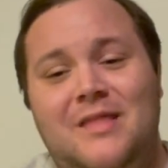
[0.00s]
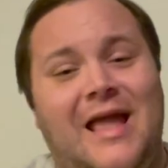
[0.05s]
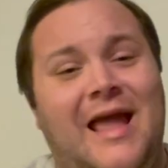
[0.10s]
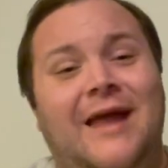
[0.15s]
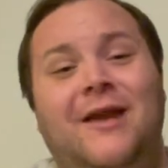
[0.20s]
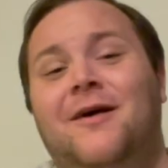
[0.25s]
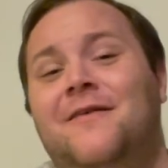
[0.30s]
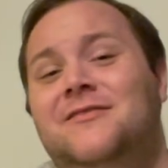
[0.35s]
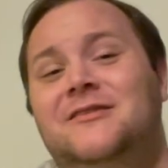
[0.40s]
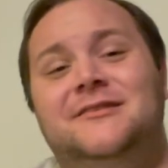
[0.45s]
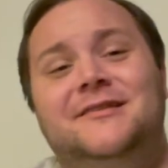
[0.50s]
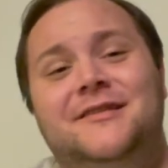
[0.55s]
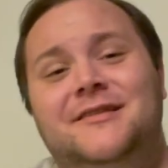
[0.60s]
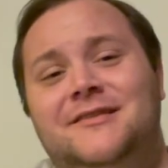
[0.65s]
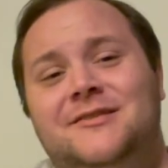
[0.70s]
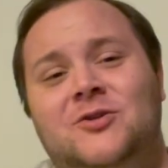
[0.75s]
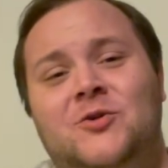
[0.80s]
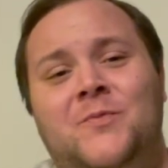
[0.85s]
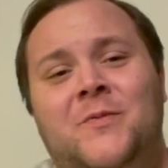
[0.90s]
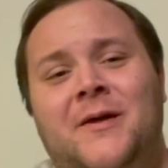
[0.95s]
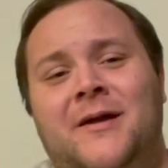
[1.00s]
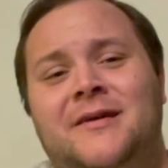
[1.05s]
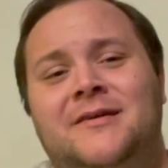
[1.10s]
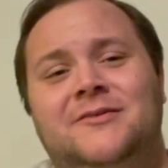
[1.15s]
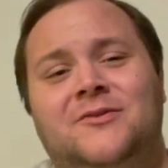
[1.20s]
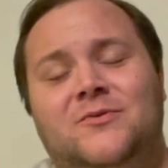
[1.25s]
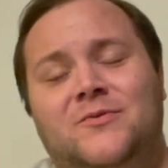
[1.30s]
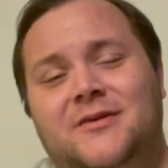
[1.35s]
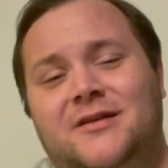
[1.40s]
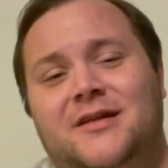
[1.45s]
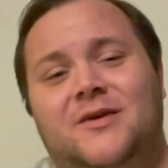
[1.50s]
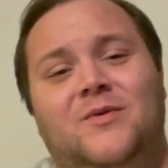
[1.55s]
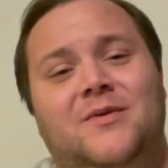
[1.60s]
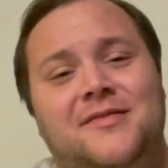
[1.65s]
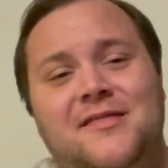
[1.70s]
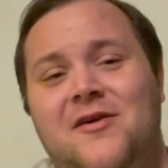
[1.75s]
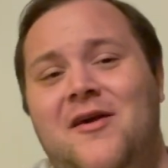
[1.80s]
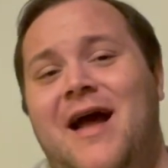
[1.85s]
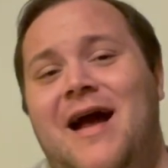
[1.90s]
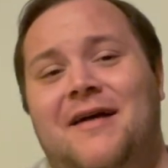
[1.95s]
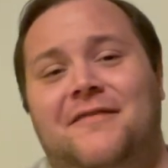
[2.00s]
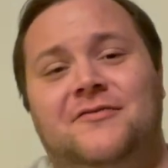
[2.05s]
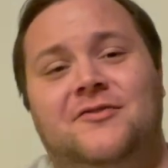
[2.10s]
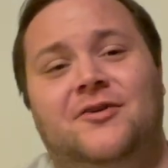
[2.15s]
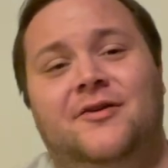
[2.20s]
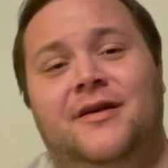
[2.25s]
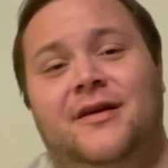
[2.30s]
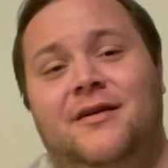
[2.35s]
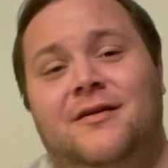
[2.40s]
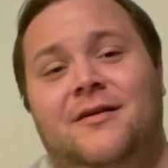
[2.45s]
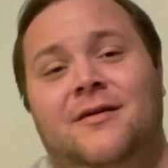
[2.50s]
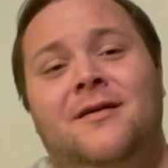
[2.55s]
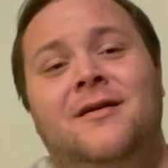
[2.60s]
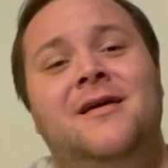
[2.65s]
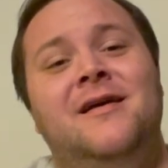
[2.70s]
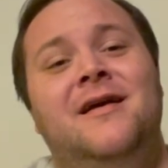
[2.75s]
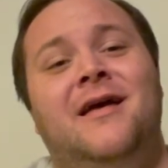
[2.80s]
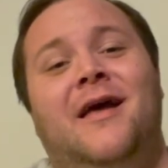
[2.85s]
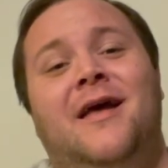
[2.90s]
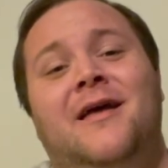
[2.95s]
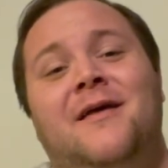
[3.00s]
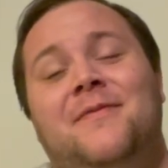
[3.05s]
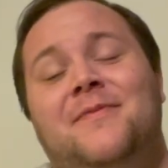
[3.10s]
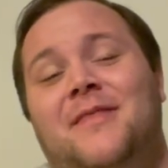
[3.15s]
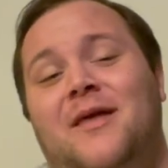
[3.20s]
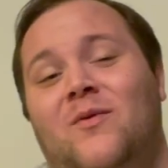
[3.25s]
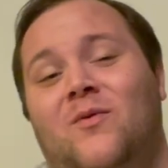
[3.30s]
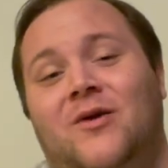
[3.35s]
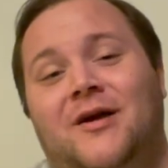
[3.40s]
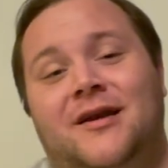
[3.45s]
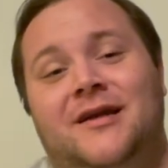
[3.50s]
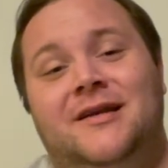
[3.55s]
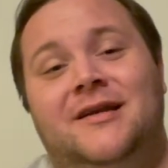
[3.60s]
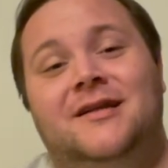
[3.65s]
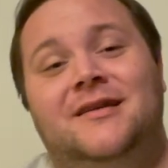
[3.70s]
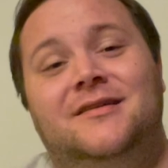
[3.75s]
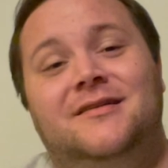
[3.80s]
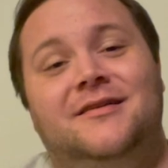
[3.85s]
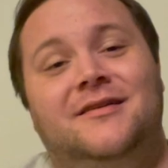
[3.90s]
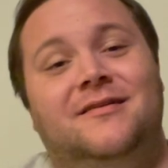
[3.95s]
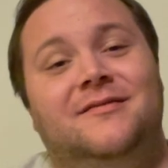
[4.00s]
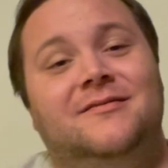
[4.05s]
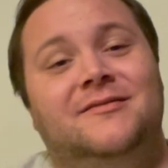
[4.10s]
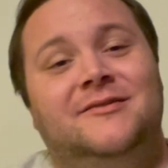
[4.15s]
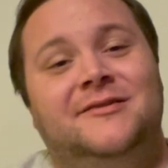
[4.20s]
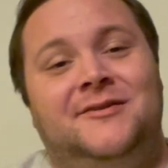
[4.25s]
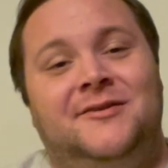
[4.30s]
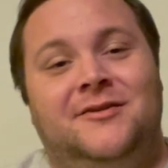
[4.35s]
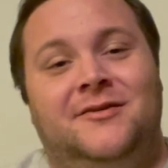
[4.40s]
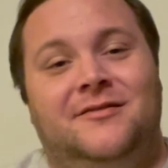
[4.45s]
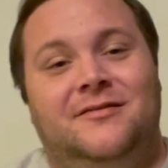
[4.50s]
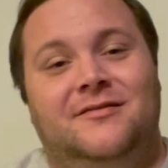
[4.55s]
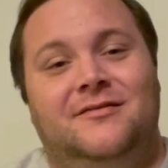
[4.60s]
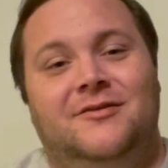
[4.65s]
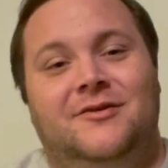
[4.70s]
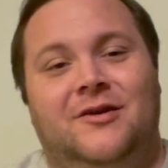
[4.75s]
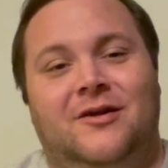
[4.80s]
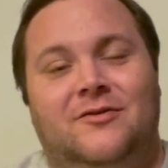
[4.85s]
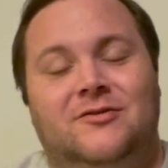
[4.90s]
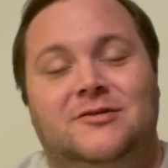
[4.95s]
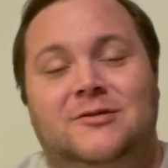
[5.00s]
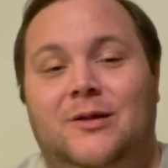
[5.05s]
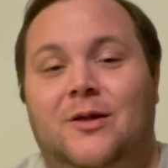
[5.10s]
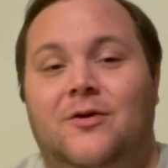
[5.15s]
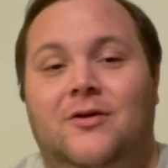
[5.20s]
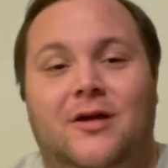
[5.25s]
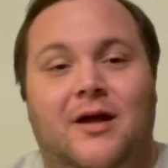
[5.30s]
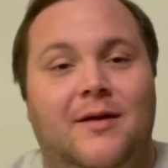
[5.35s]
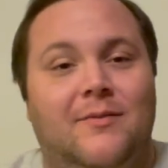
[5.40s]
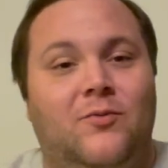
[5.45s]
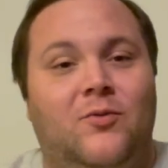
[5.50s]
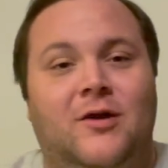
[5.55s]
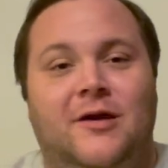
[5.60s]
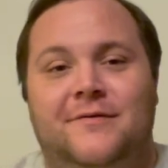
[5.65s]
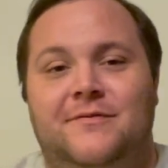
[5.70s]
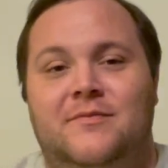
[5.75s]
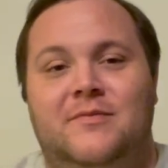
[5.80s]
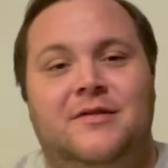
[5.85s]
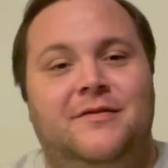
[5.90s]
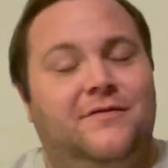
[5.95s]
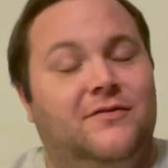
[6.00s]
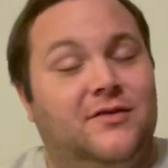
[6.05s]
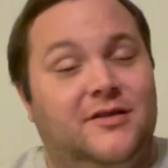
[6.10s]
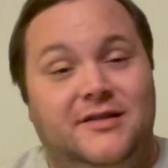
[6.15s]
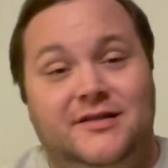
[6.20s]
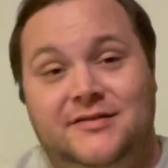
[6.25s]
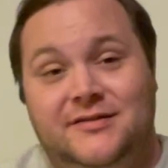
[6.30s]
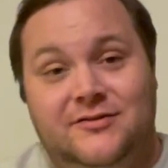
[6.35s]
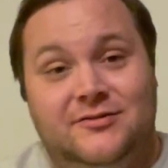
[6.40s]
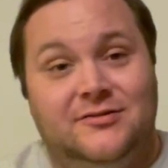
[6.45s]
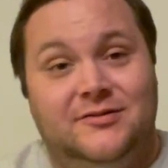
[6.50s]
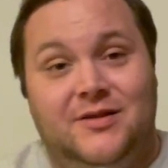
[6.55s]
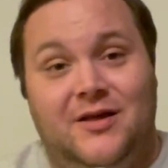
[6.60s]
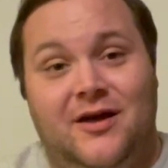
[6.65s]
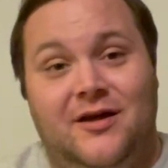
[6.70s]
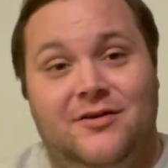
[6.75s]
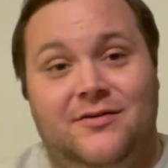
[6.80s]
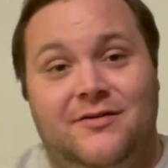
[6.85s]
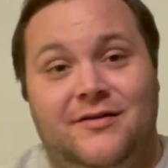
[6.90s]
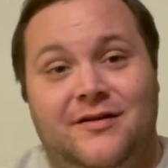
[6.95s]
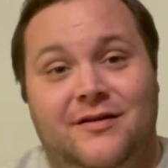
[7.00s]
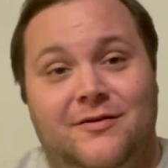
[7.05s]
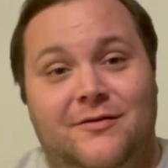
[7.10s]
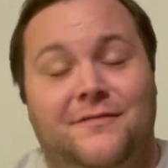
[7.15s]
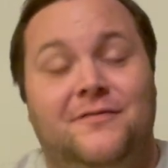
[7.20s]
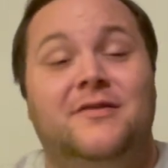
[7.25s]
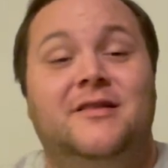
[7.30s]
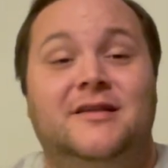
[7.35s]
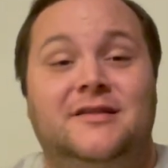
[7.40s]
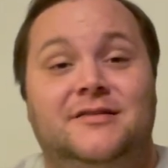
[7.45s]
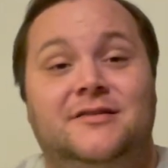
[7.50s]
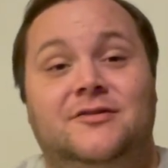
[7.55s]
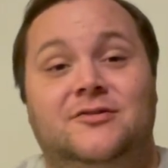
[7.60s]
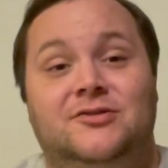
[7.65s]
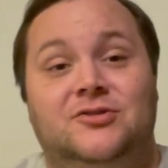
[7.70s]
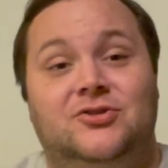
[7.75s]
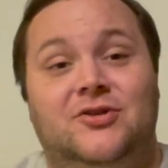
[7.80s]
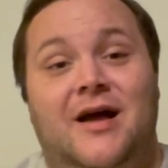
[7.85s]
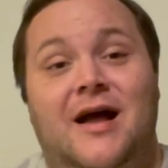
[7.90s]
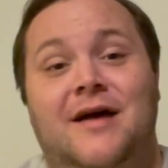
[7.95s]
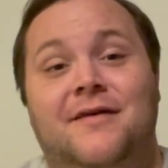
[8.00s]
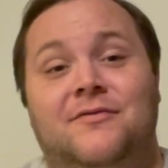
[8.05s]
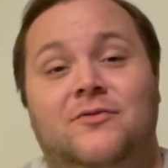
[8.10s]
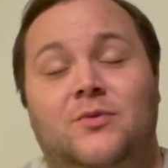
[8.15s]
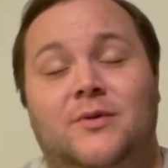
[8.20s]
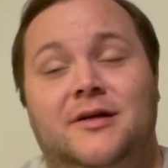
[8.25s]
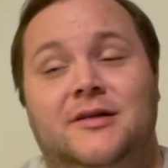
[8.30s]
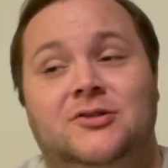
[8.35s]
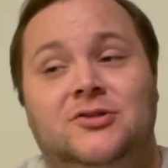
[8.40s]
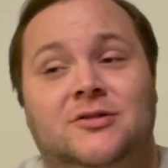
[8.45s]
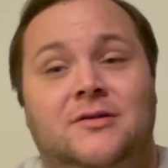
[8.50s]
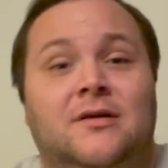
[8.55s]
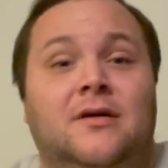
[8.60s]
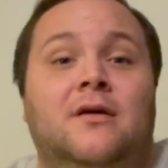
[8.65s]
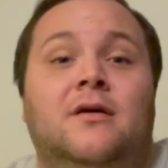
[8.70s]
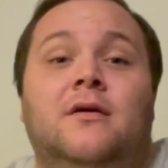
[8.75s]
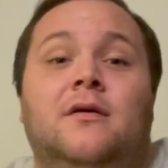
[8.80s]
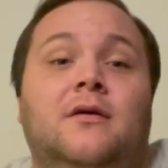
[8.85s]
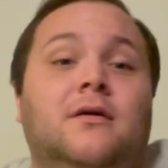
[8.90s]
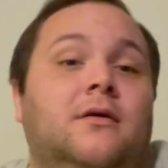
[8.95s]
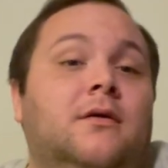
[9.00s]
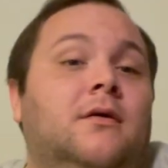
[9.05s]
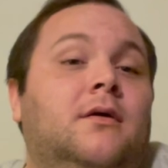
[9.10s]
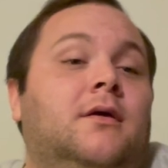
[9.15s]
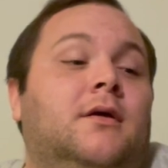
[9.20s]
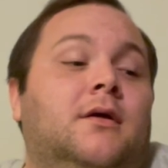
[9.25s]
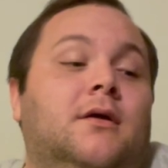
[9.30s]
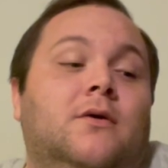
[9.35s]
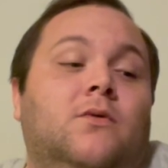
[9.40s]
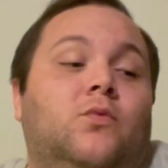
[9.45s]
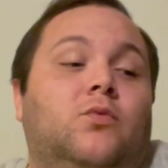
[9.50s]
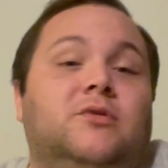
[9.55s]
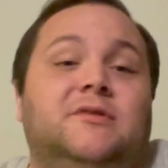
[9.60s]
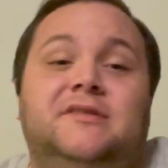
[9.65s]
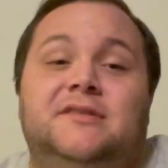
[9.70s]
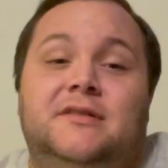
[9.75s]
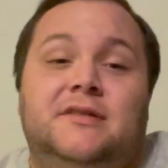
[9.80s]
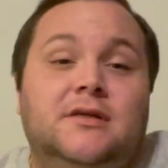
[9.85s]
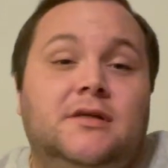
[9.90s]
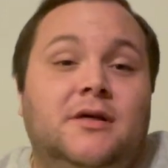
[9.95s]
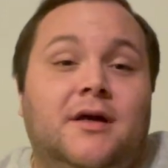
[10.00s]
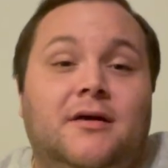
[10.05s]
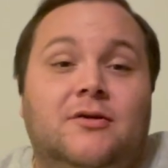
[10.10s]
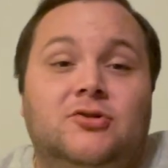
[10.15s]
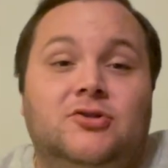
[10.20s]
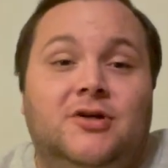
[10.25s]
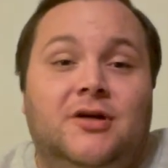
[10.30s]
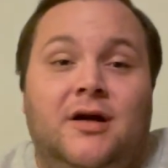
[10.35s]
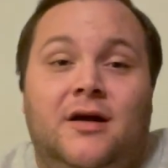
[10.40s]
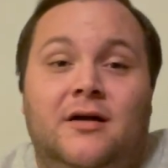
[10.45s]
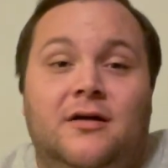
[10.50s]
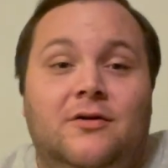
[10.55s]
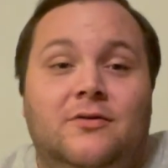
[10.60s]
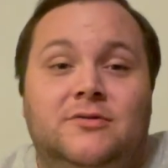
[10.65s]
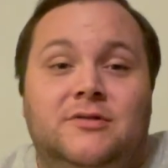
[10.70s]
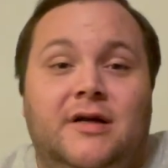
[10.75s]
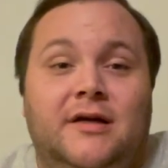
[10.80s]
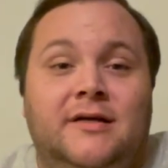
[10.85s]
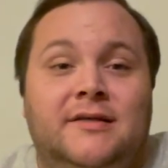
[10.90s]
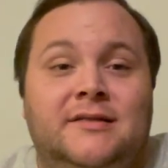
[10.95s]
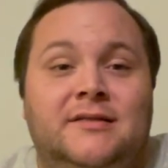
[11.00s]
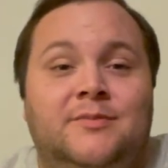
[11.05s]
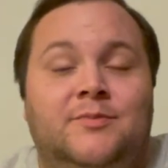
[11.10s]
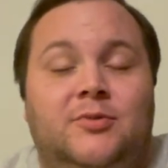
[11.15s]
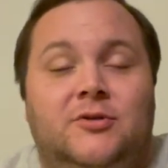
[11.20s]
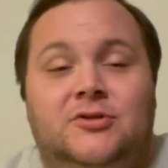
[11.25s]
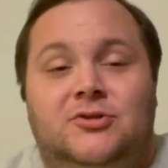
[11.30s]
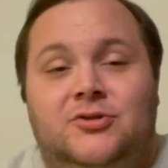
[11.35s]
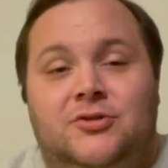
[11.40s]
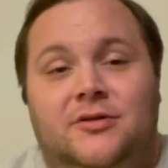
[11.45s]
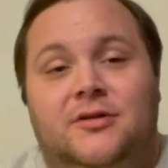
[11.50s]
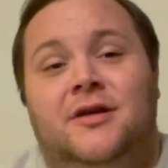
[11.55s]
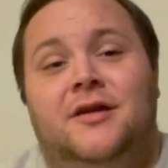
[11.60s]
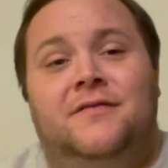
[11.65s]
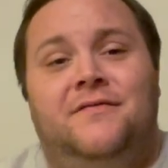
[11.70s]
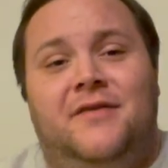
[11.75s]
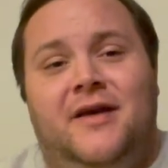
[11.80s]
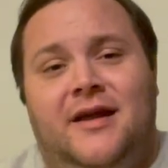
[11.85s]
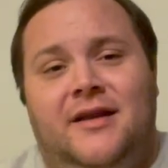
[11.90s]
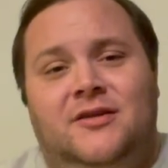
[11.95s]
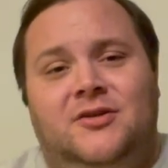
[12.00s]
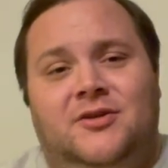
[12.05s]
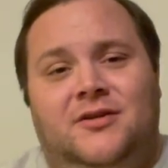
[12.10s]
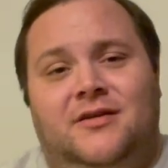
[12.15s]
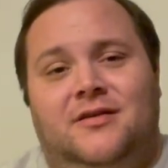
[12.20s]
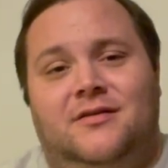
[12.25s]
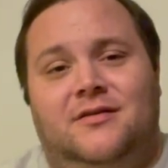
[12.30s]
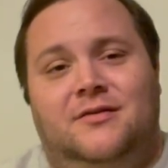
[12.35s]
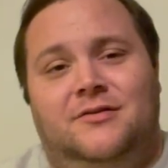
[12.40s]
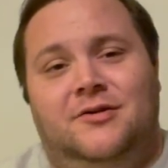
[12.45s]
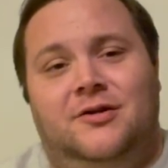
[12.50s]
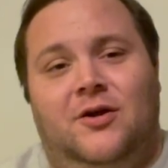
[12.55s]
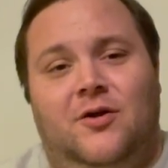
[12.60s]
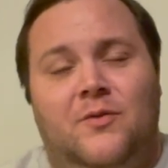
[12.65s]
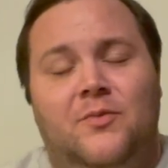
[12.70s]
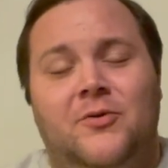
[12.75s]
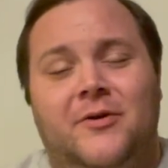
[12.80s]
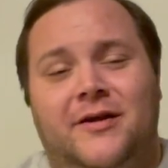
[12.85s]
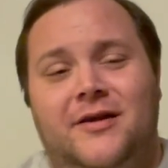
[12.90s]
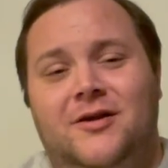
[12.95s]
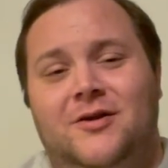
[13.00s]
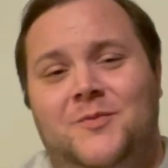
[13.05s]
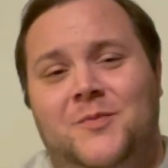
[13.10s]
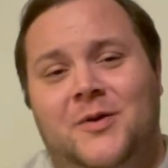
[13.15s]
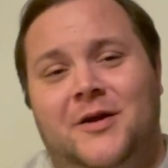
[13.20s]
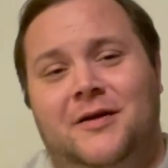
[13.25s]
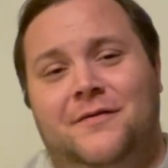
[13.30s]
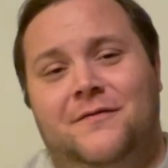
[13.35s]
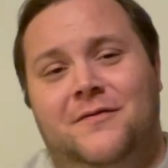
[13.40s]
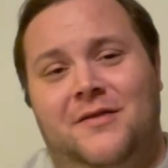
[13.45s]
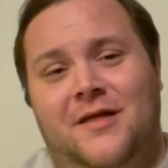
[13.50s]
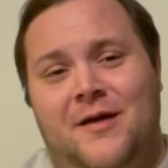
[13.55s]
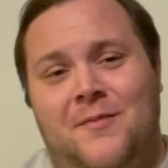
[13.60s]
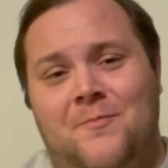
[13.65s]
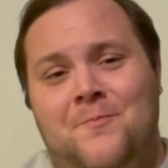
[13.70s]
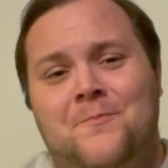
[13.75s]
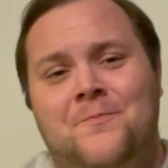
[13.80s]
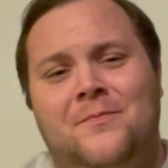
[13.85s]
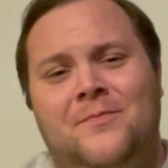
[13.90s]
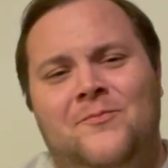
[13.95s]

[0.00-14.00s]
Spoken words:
And obviously the two picks are really what they're after here. They wanted to, you know, just load up. One of them is for this year's lottery or for this year's draft, which we'll see how Chicago does, but should convey to, you know, a pretty good pick for them.